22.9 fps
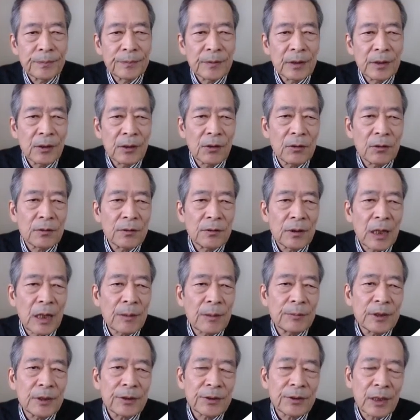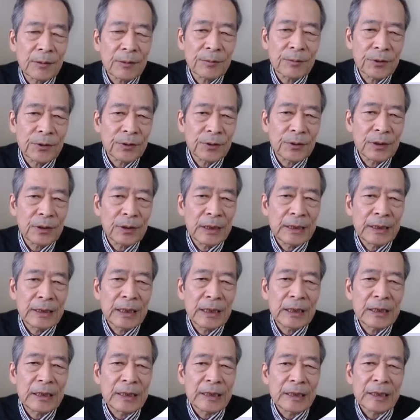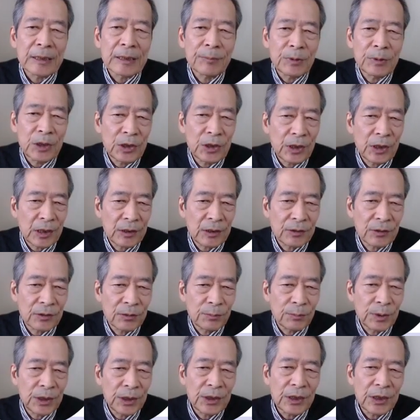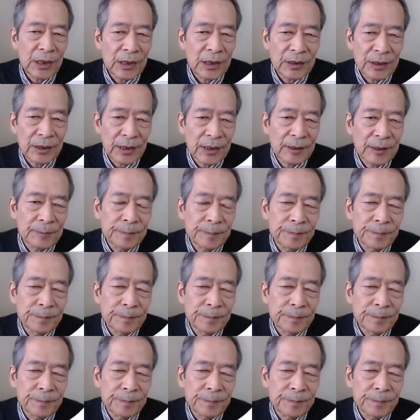called lambda subst in the intermediate mediator.